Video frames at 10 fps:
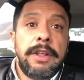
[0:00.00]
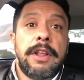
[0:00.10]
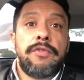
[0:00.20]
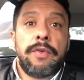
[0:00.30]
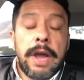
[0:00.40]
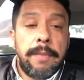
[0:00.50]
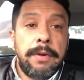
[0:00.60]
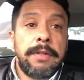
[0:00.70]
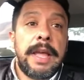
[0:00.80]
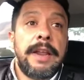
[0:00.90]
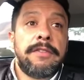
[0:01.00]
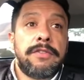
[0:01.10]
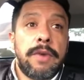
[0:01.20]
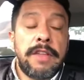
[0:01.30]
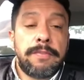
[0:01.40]
The driver that is
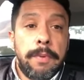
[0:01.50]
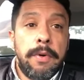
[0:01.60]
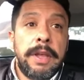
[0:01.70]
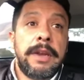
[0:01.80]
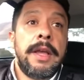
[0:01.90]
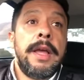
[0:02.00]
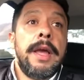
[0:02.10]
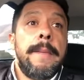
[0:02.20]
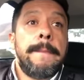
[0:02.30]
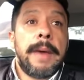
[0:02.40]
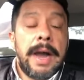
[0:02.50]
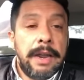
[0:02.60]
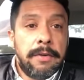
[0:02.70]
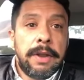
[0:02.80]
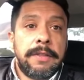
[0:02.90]
transporting
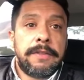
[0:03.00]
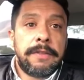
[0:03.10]
migrants,